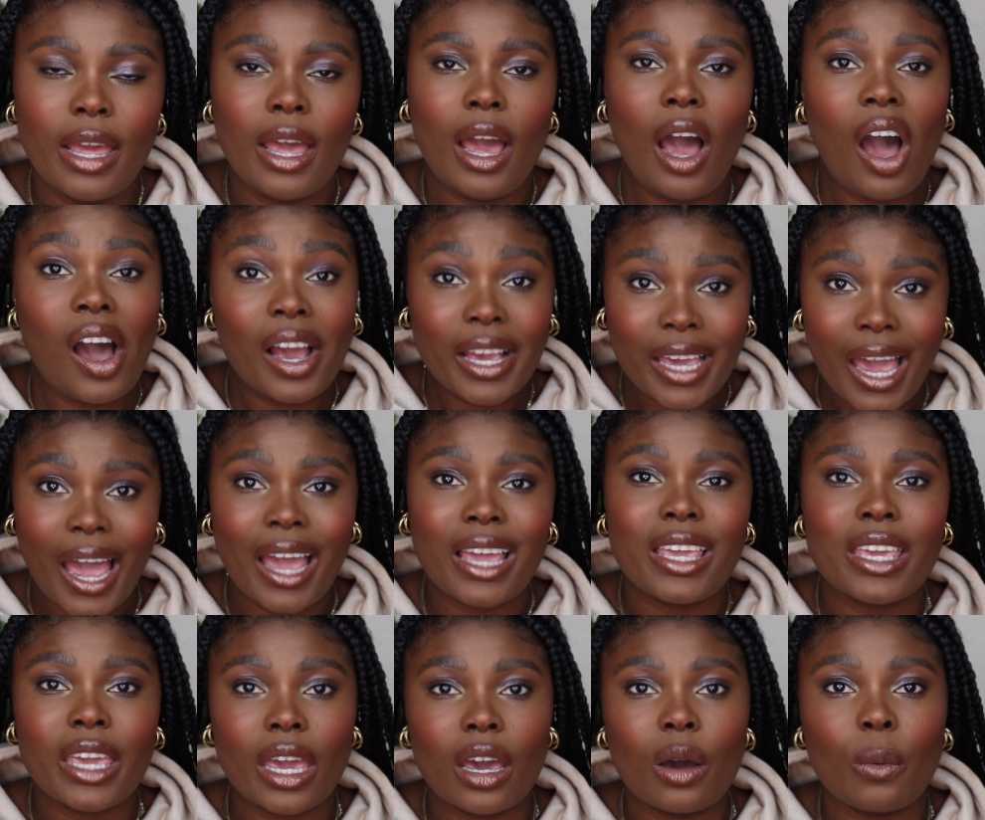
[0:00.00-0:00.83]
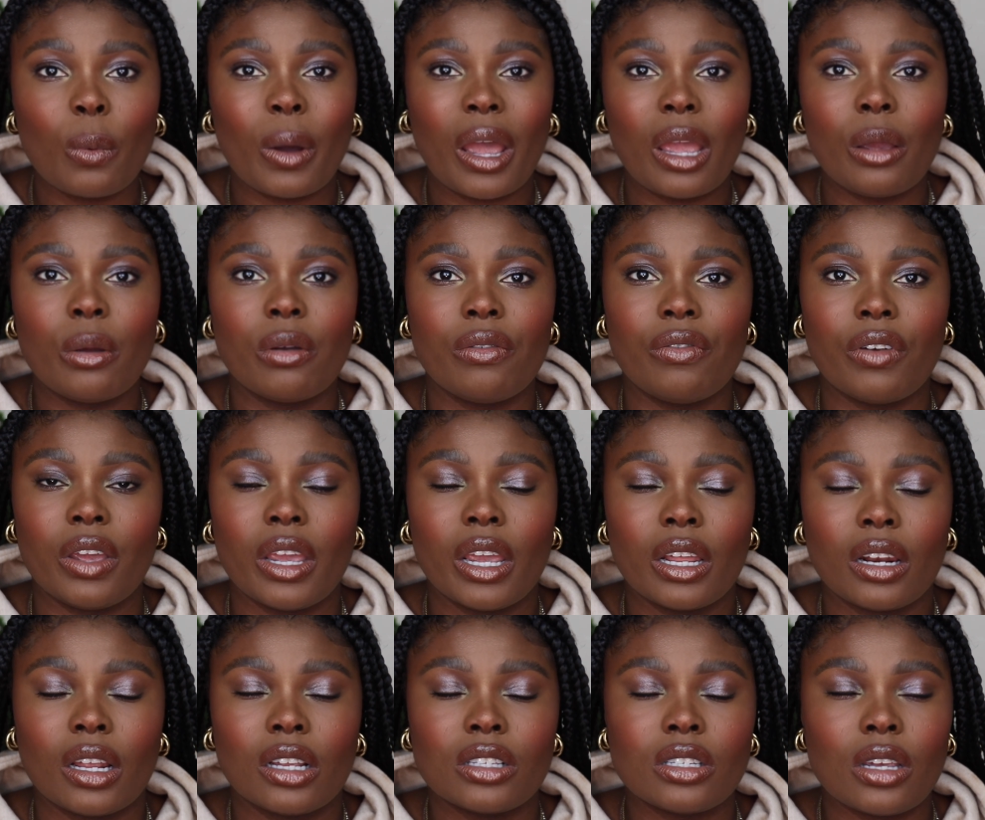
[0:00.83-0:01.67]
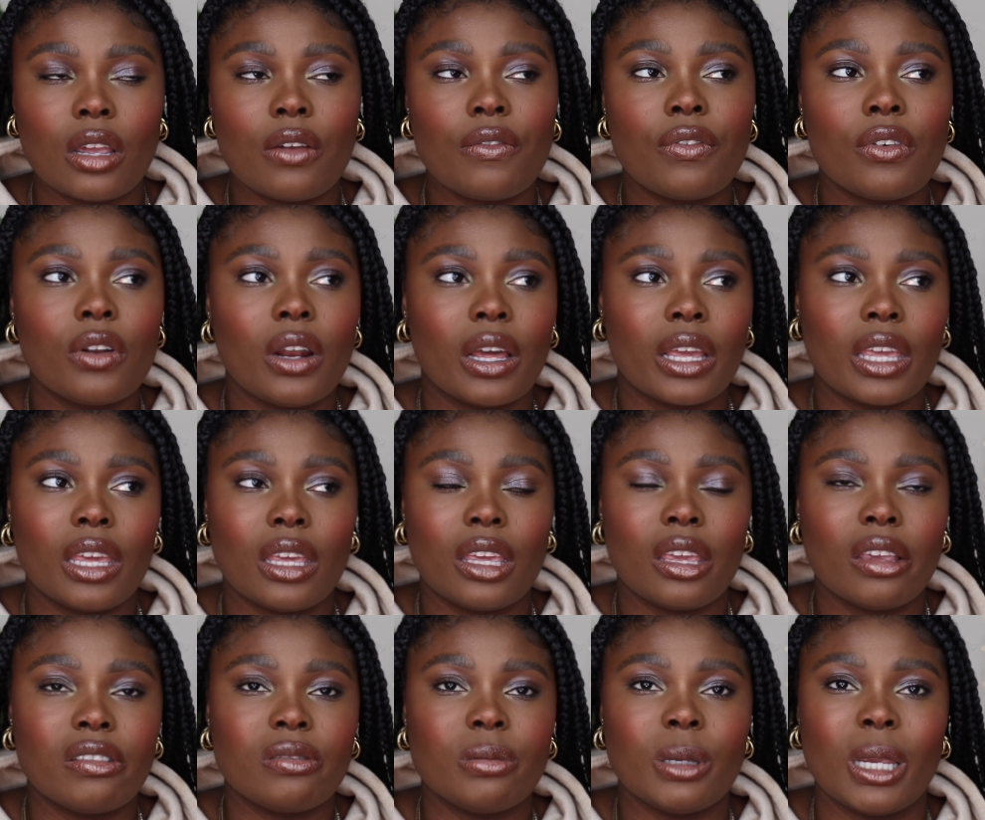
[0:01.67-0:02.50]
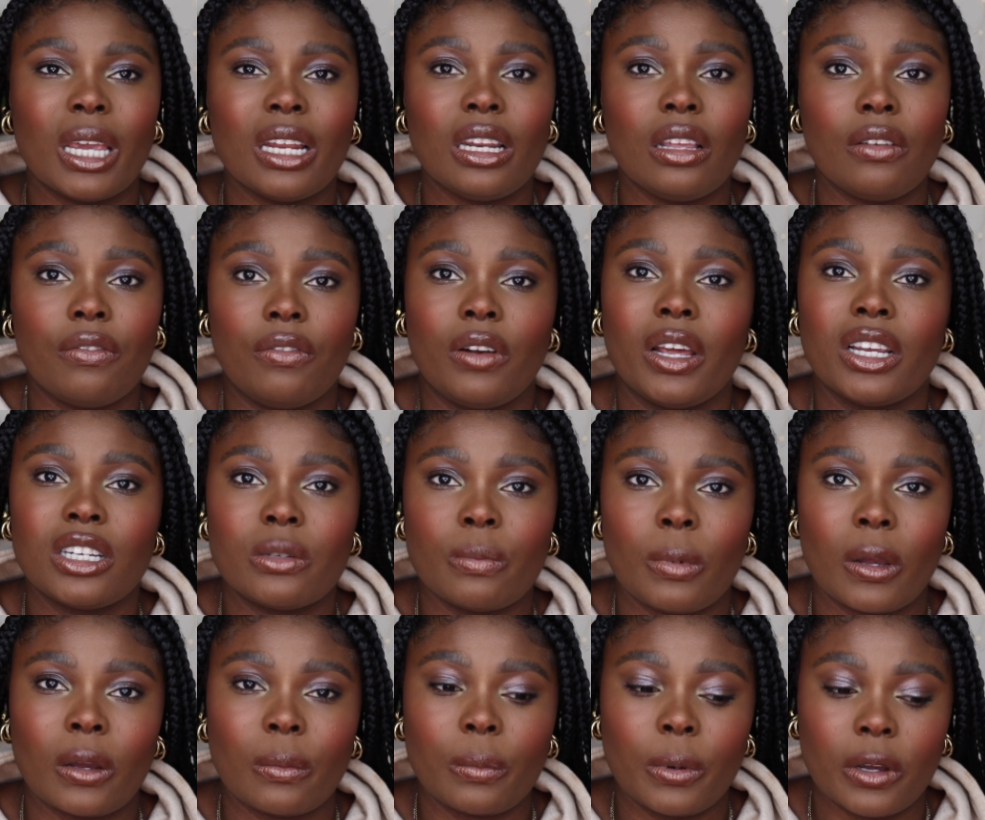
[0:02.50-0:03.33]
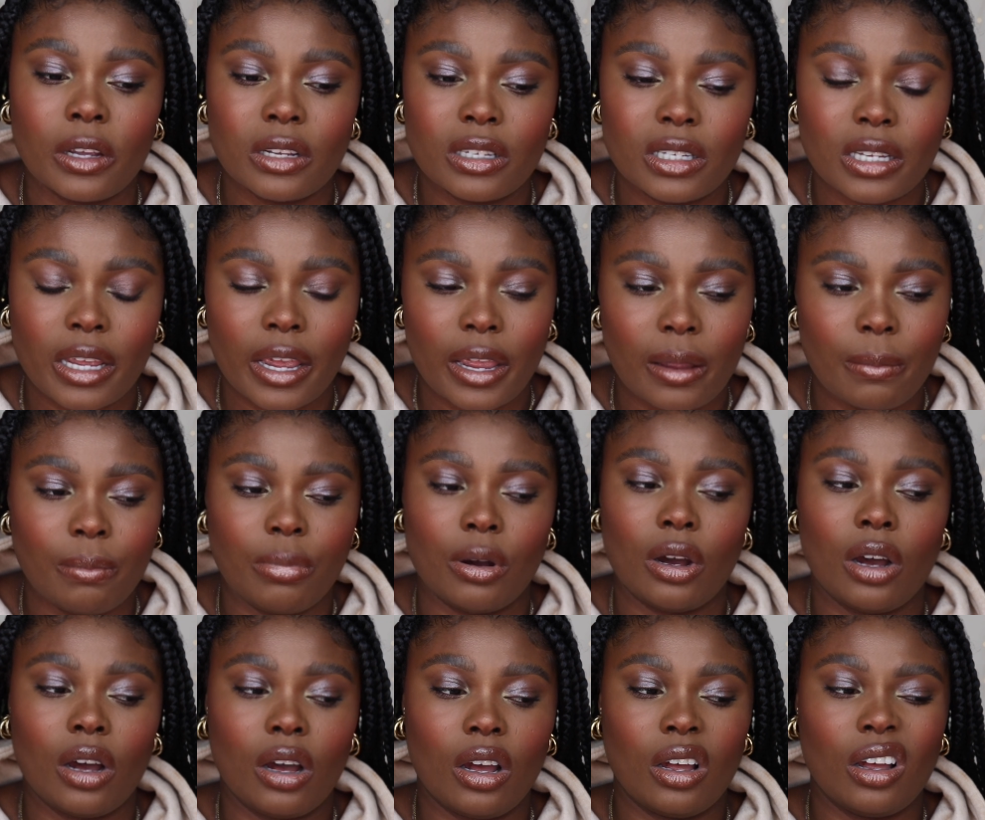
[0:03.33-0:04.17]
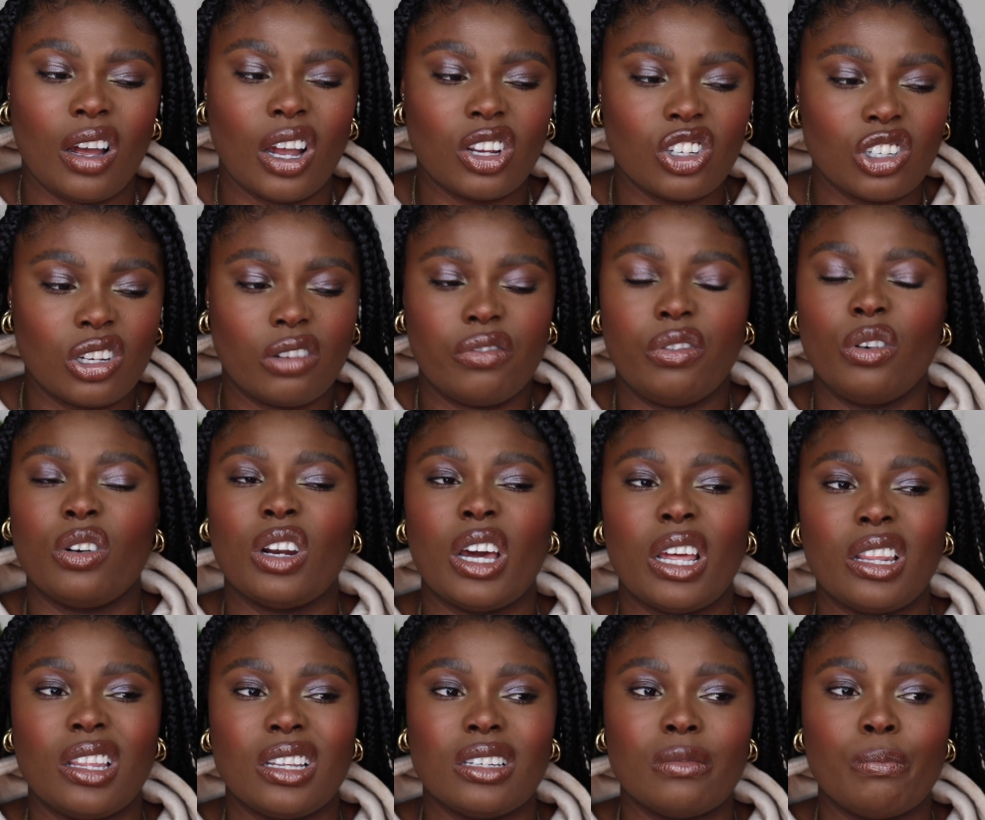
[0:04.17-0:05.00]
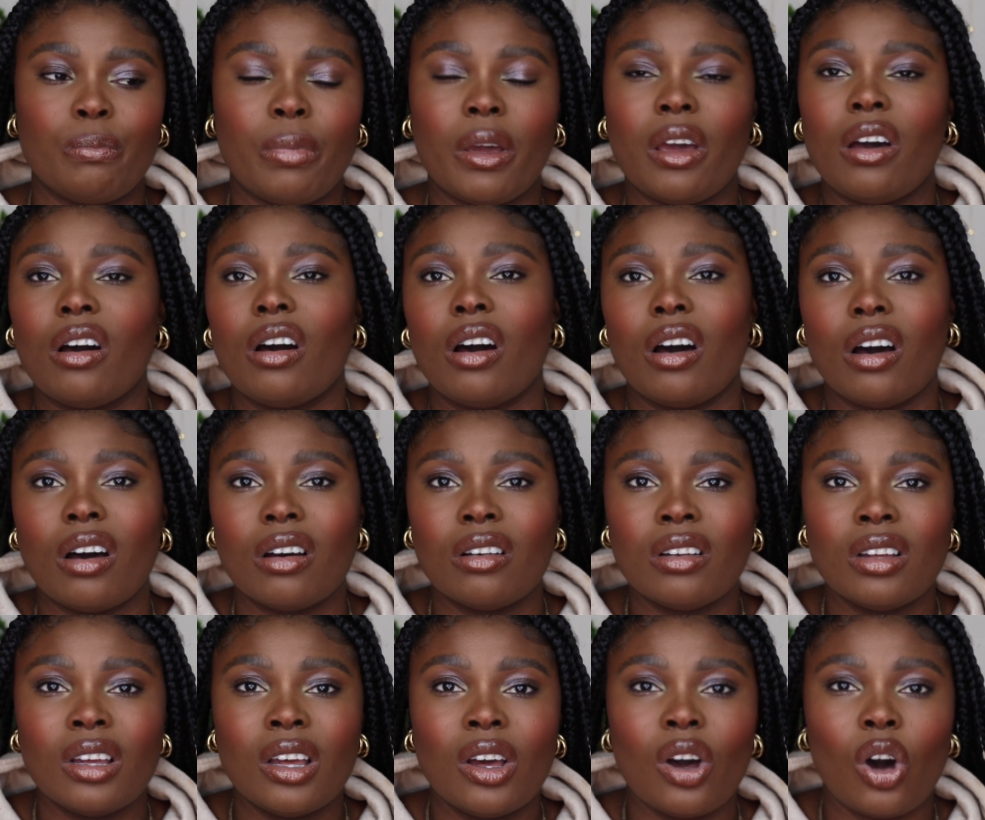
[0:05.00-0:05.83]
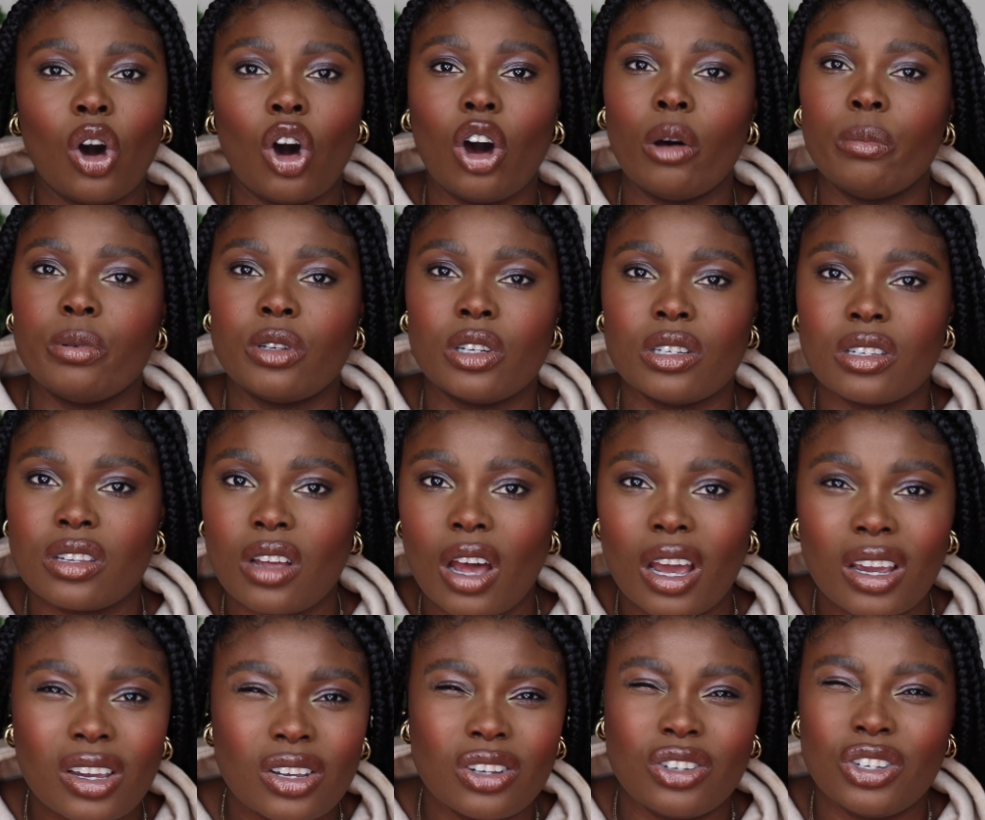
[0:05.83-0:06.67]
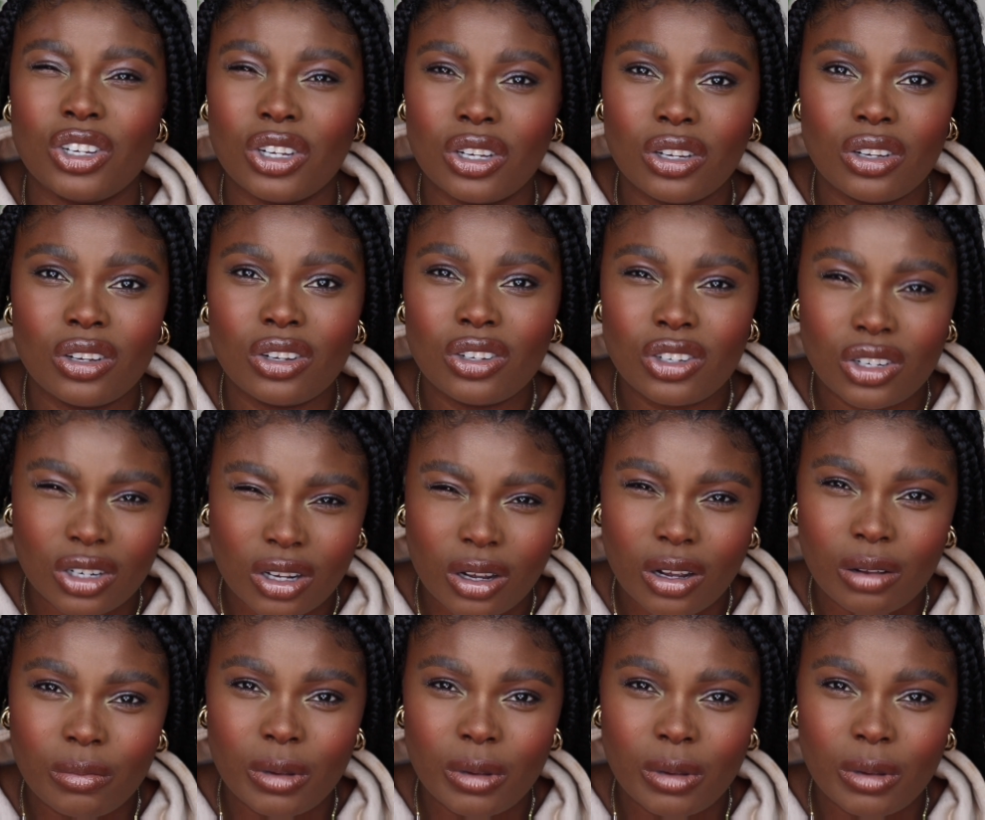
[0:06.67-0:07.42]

I can get away with it, and I don't feel like it gives me any flashback per se, but I just feel like there's better options that I could use, you know what I